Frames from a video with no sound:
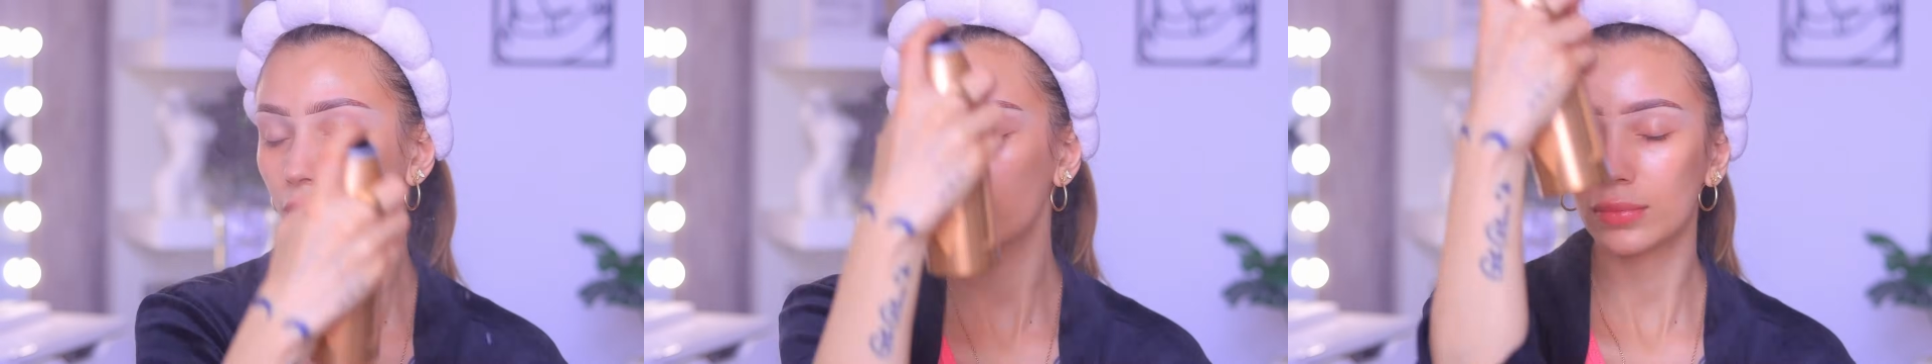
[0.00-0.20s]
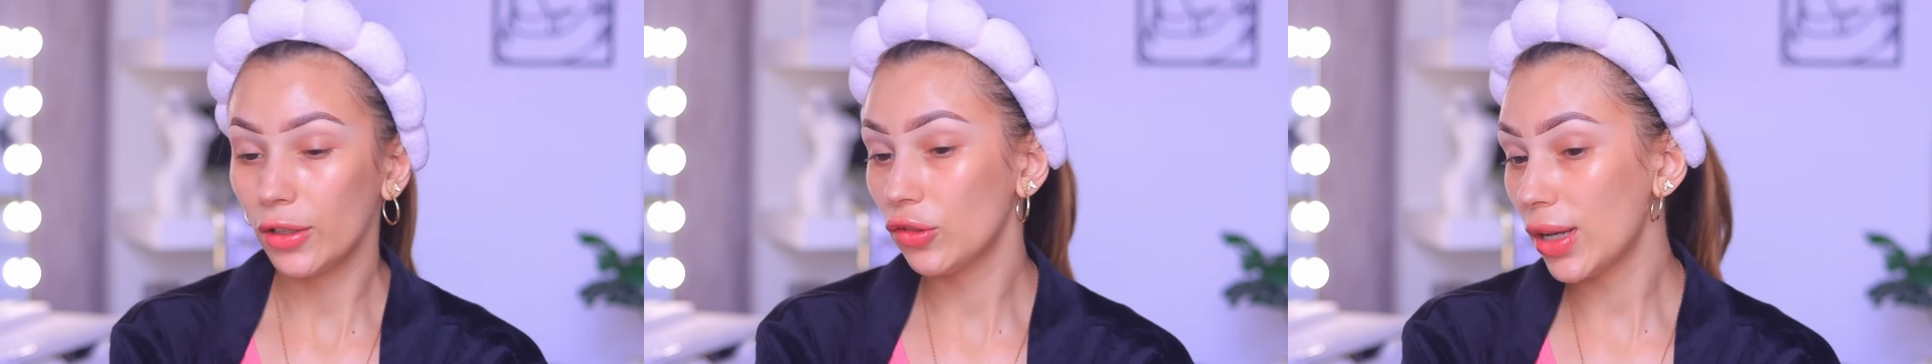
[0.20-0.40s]

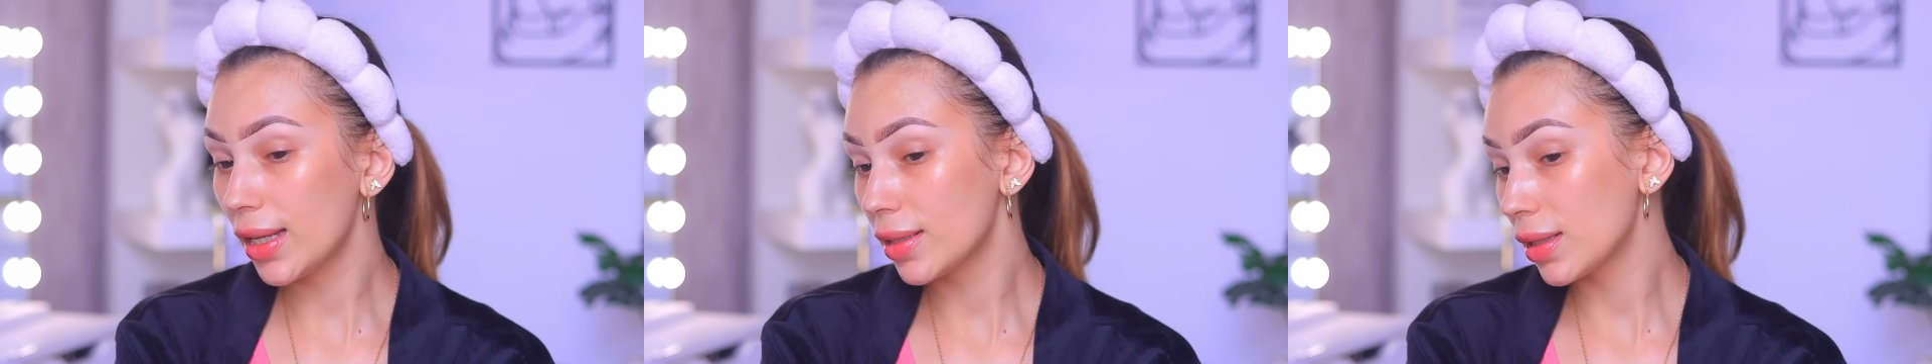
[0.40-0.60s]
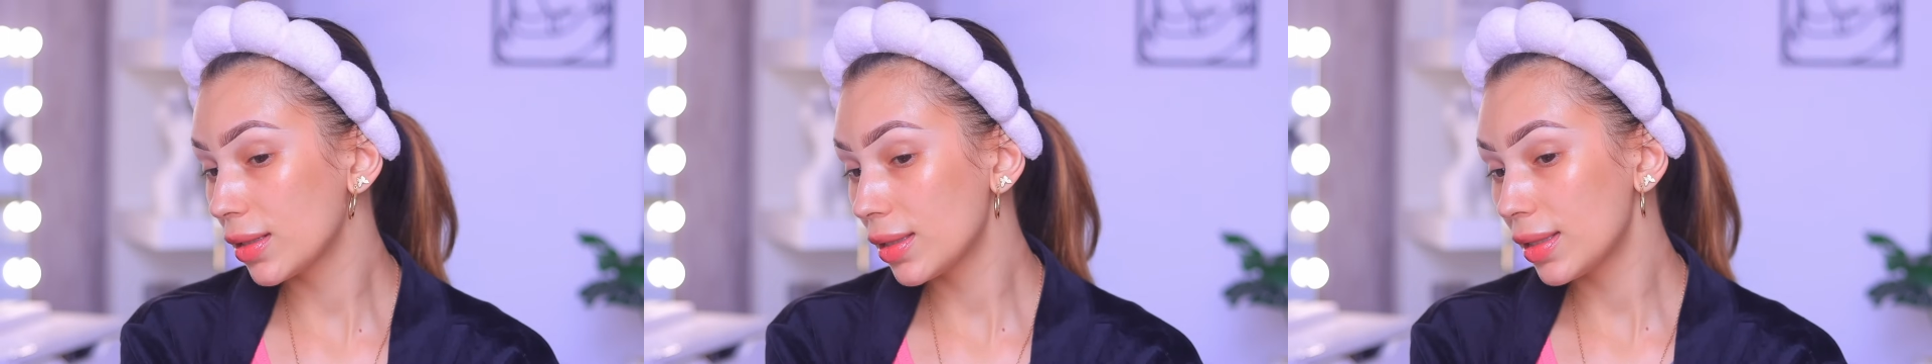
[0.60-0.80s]
As you
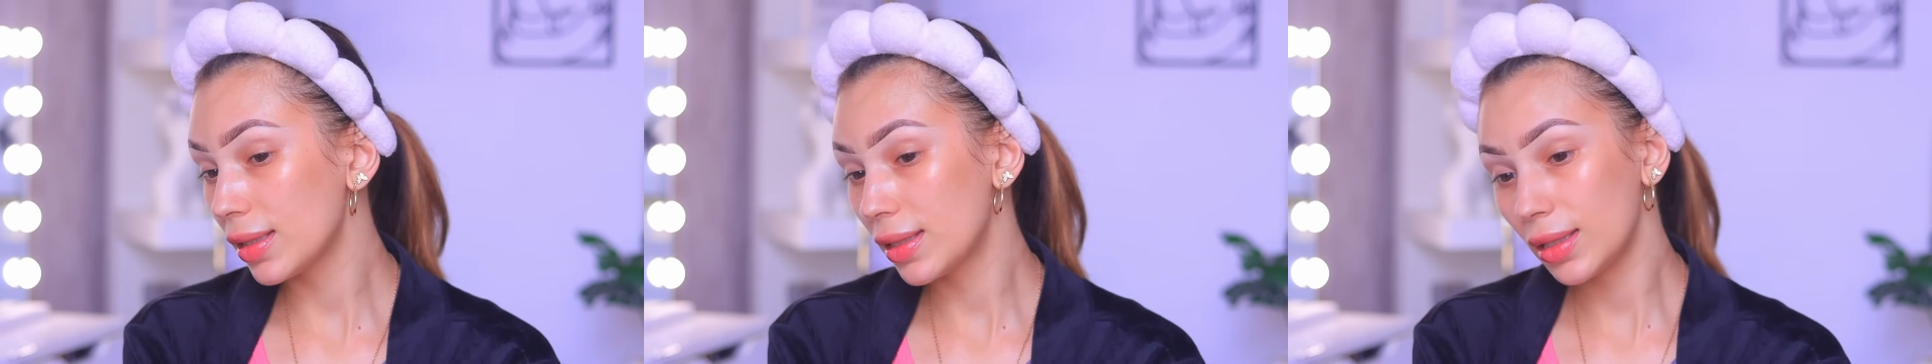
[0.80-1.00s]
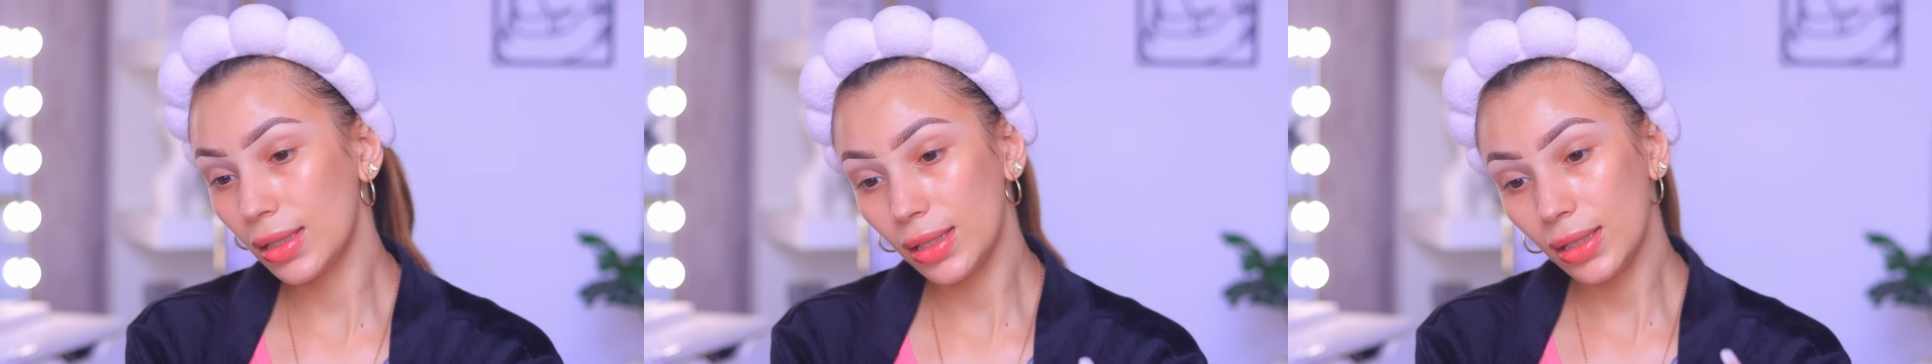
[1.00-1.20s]
guys can
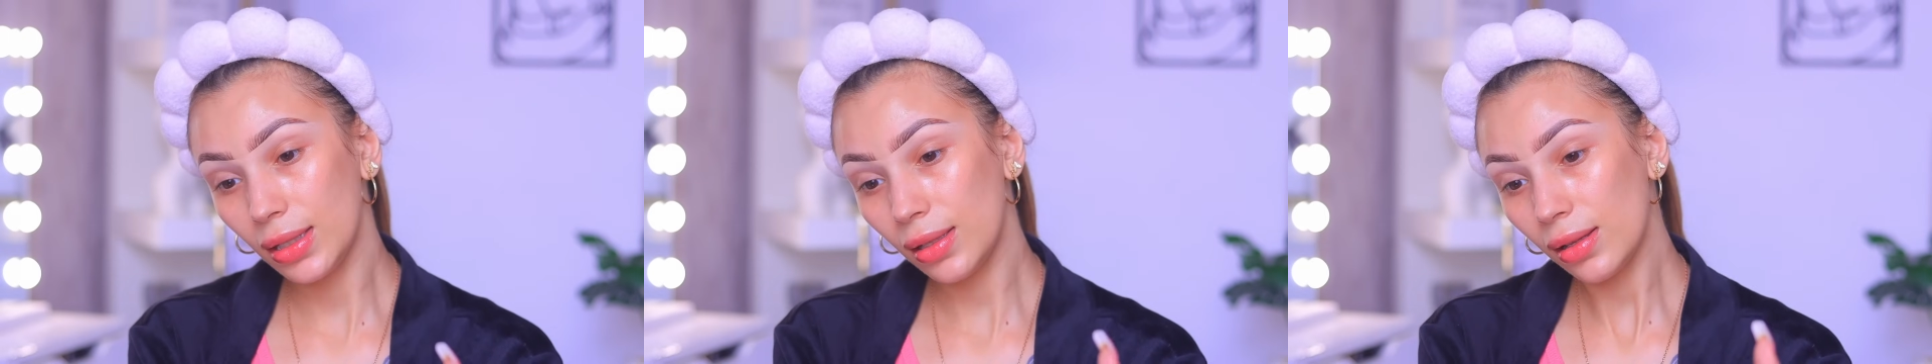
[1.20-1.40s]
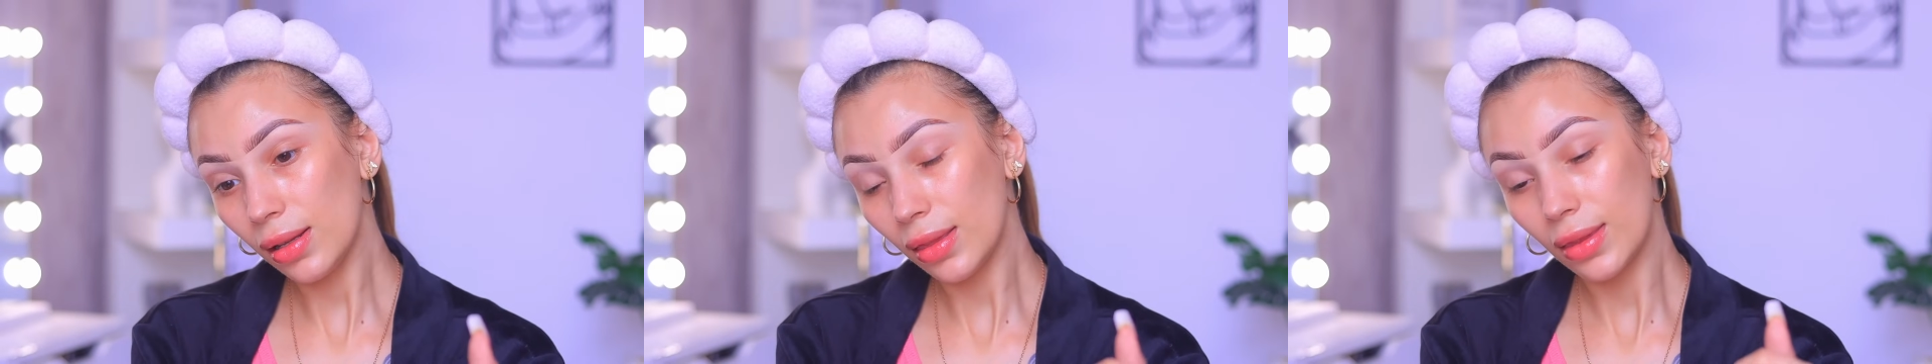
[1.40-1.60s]

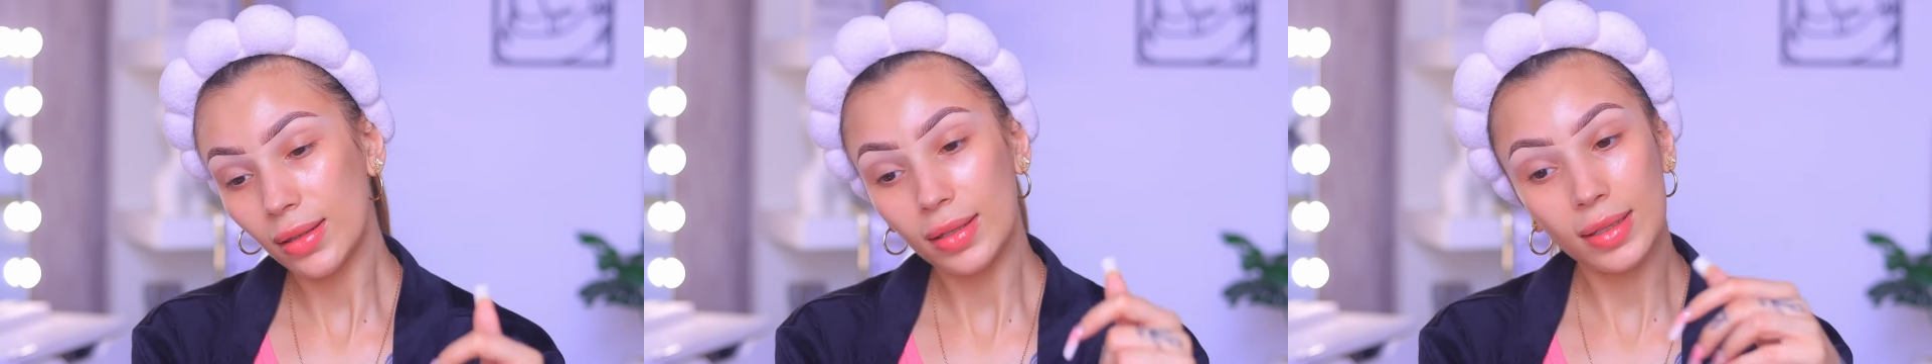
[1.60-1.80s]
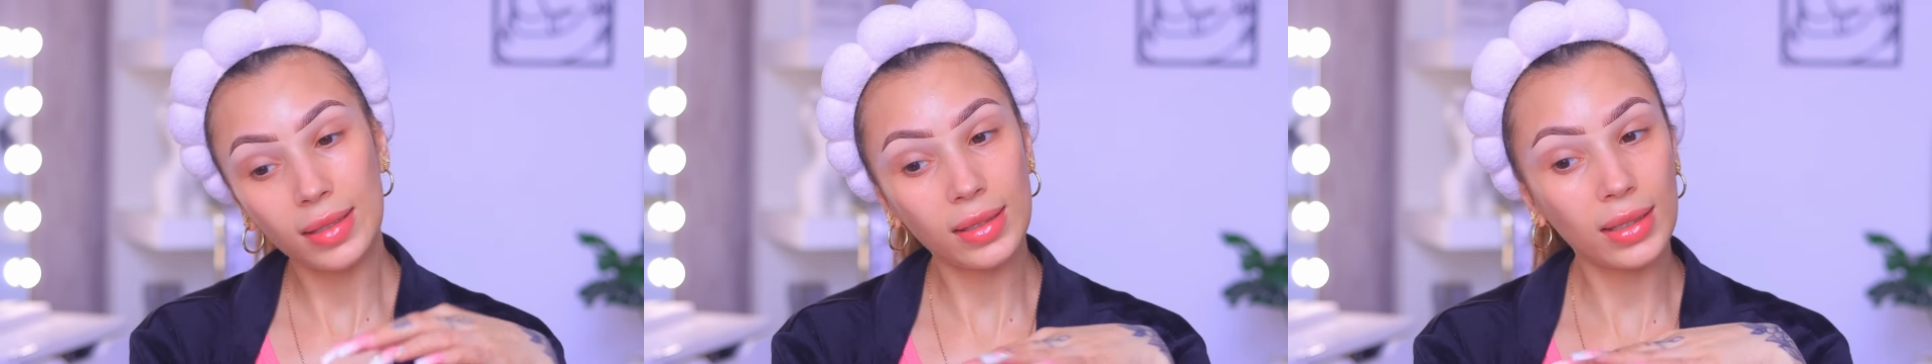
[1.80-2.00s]
see, the
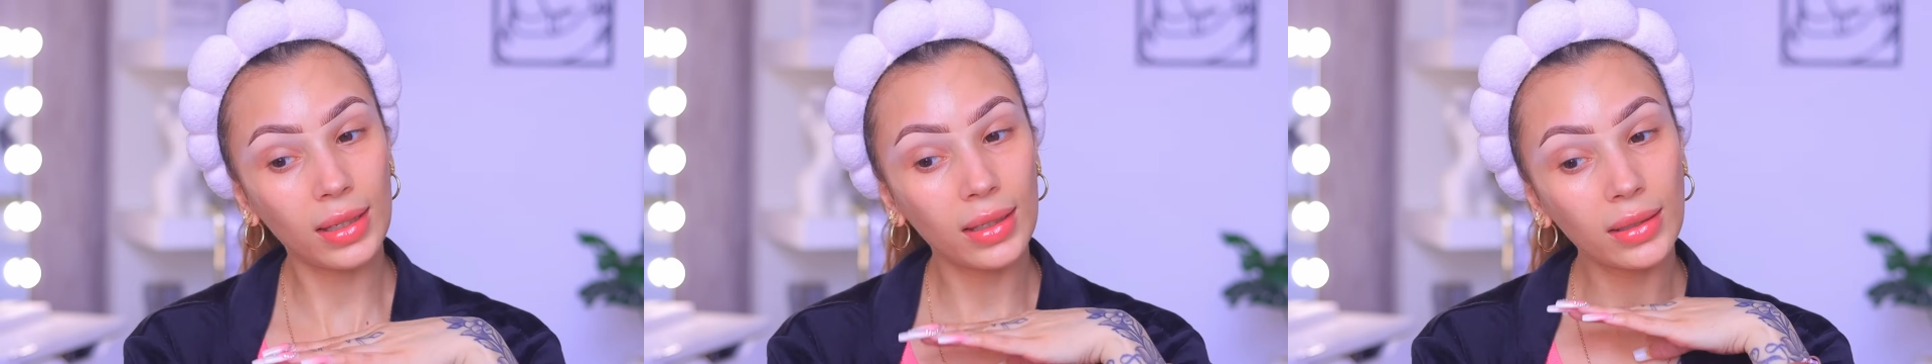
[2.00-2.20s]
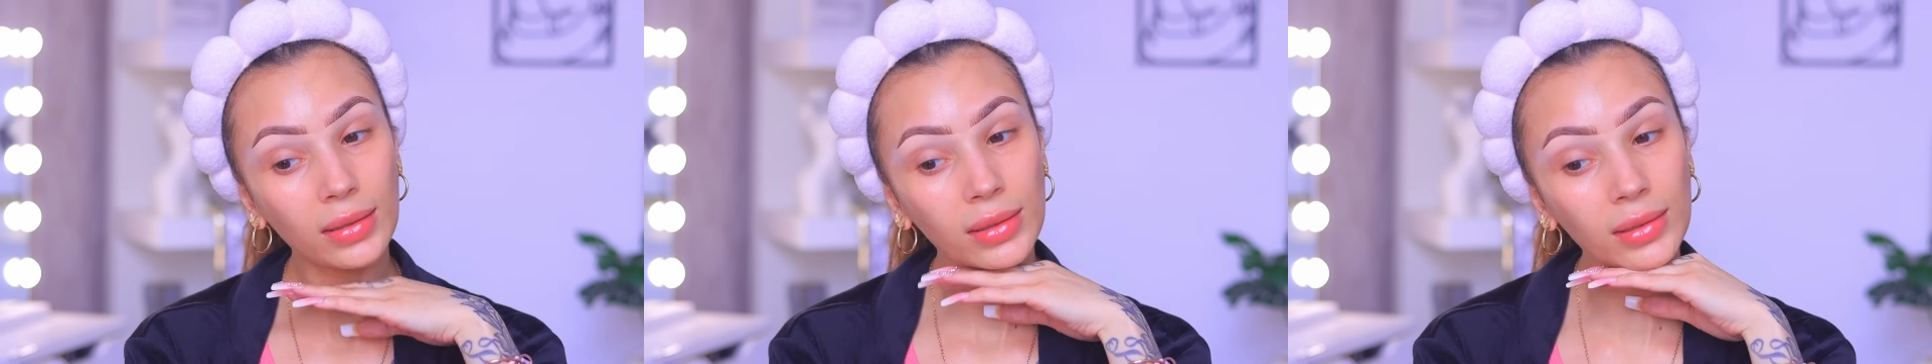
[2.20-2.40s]

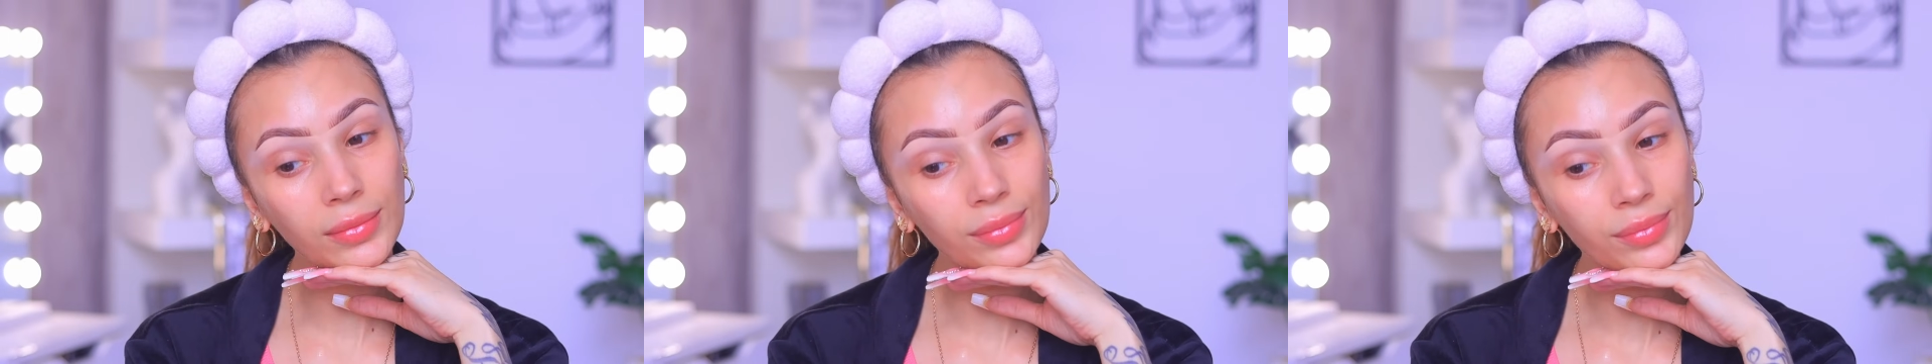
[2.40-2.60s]
skin,